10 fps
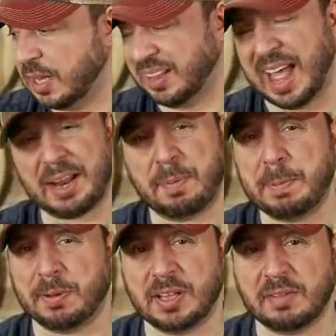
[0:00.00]
A lot of
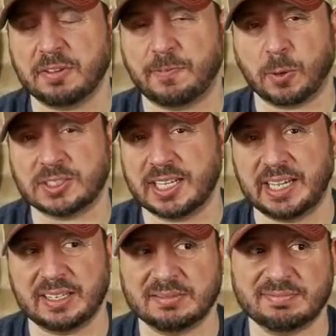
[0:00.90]
people love the
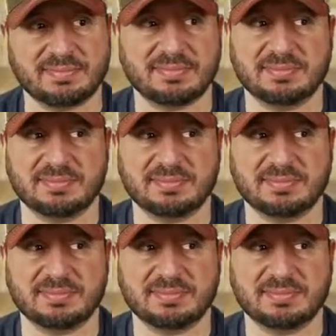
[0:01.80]
14.